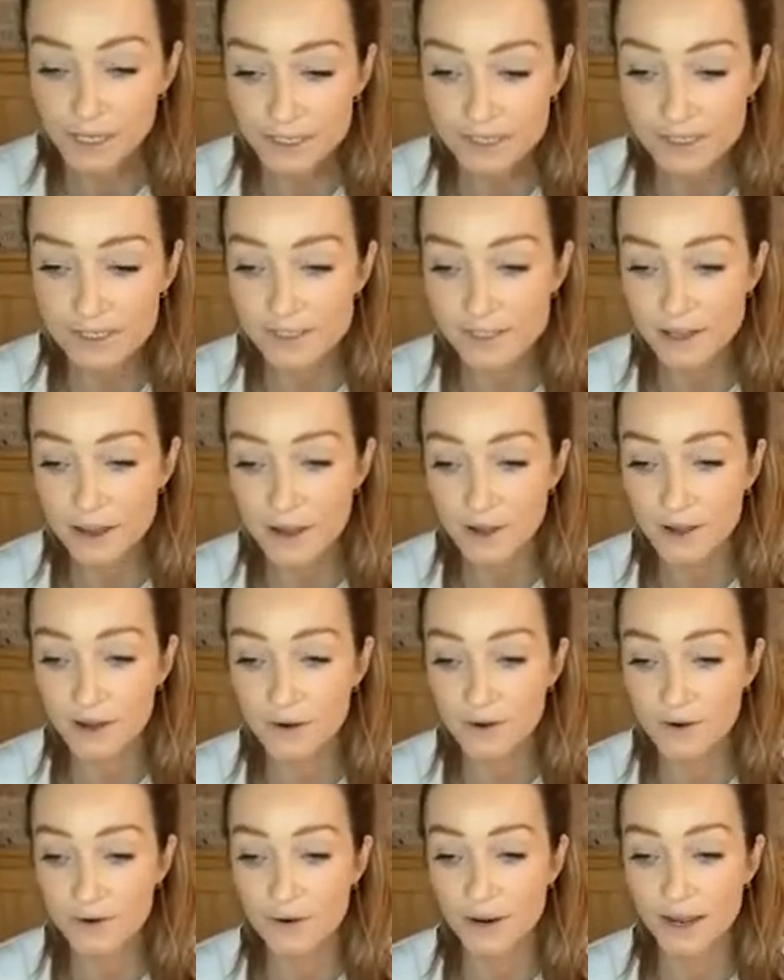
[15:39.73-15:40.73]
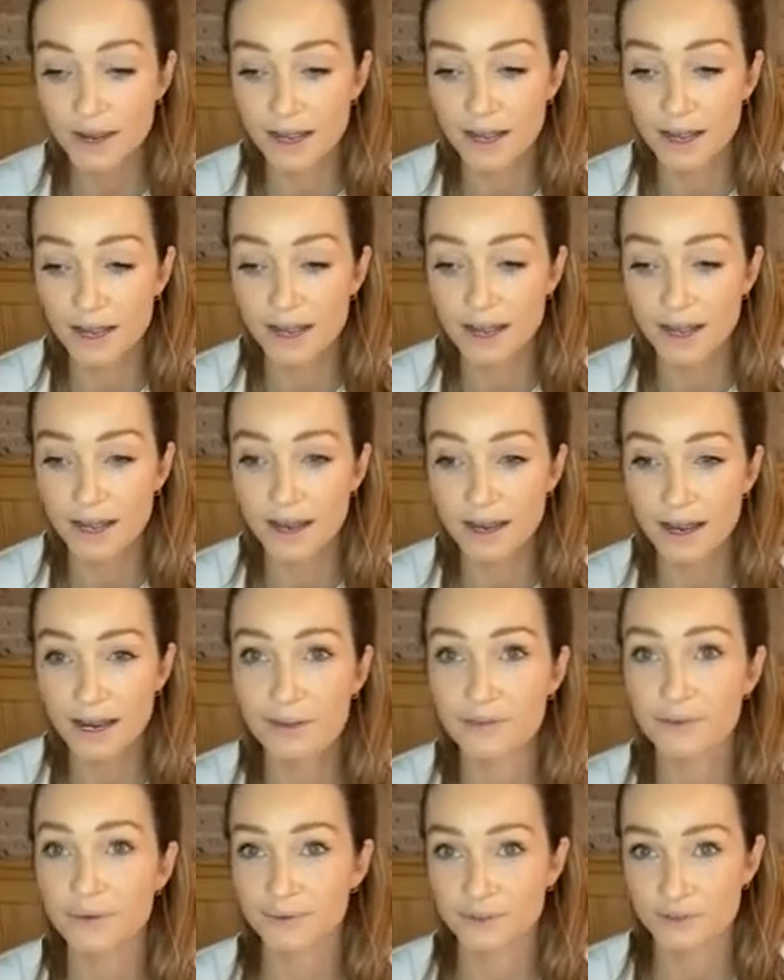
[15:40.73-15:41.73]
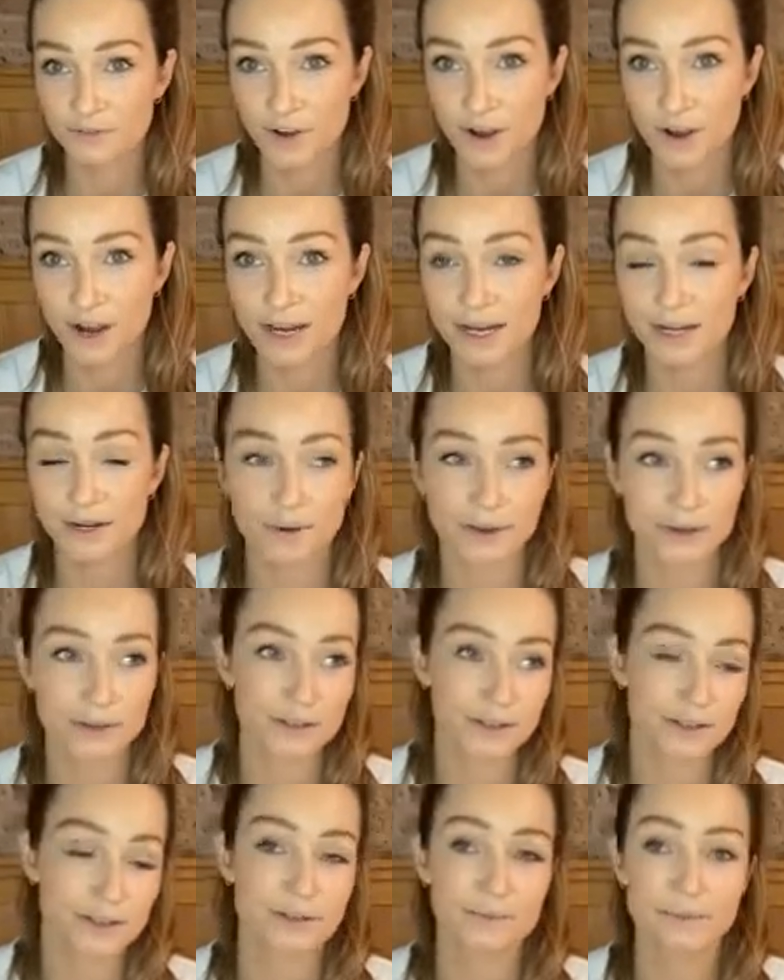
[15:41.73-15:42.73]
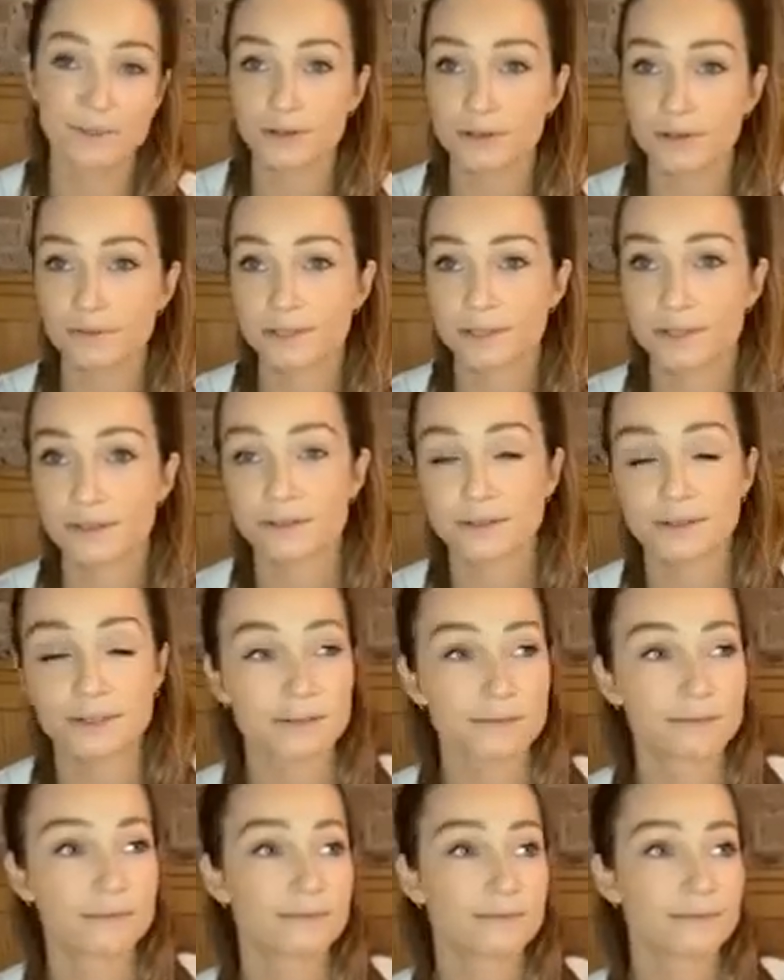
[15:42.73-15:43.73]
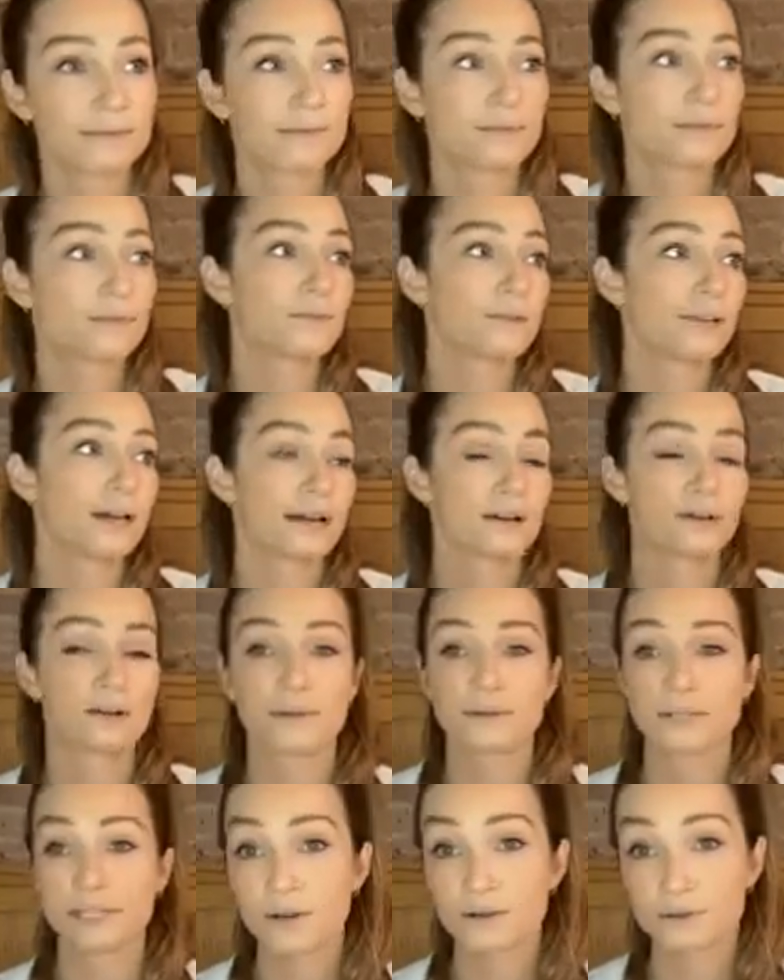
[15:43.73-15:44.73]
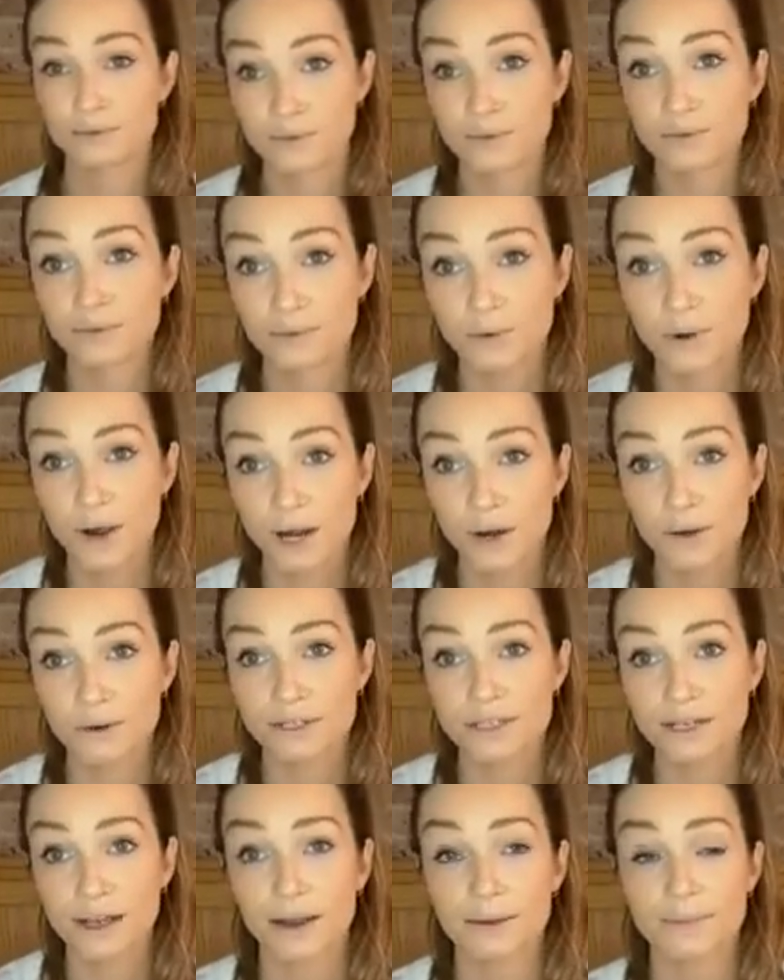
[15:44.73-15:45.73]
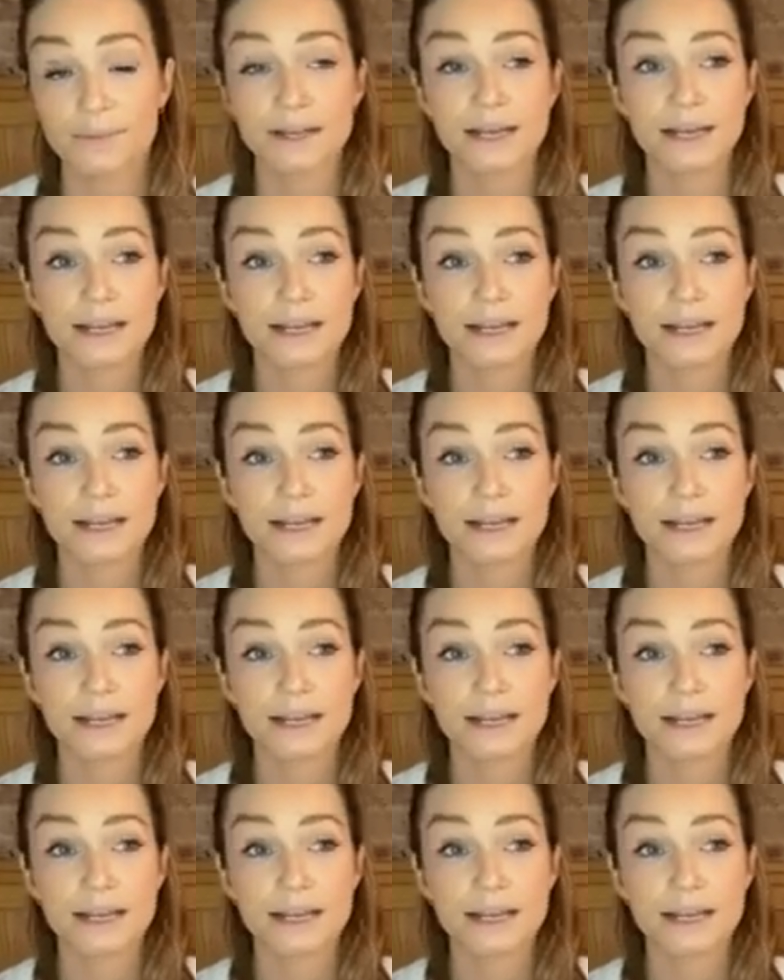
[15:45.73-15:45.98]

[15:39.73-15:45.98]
So everything was fine. You know, they took me to hospital and all that. I was in hospital for quite a long time.